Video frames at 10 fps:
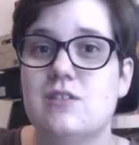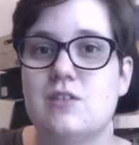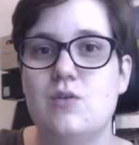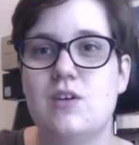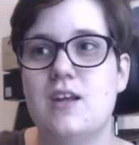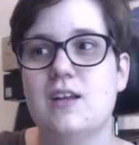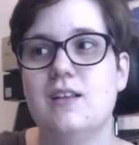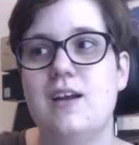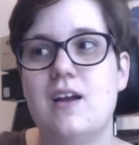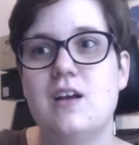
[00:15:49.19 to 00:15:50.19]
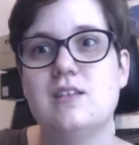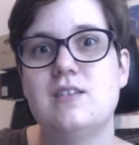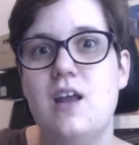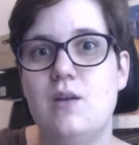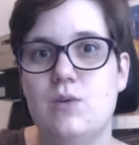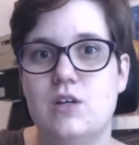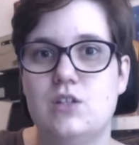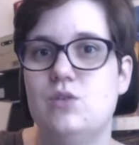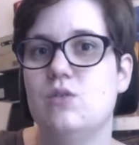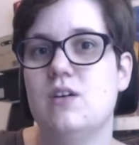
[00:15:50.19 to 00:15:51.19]
So you could get like a
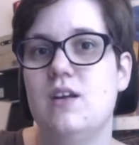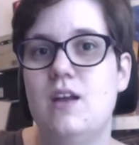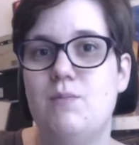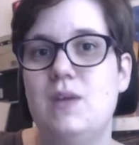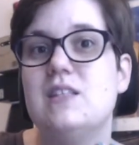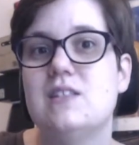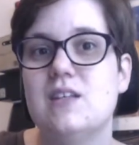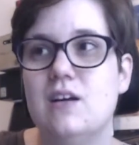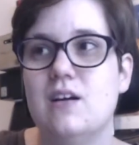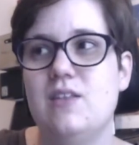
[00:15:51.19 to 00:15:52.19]
sandwich, you can get pizza.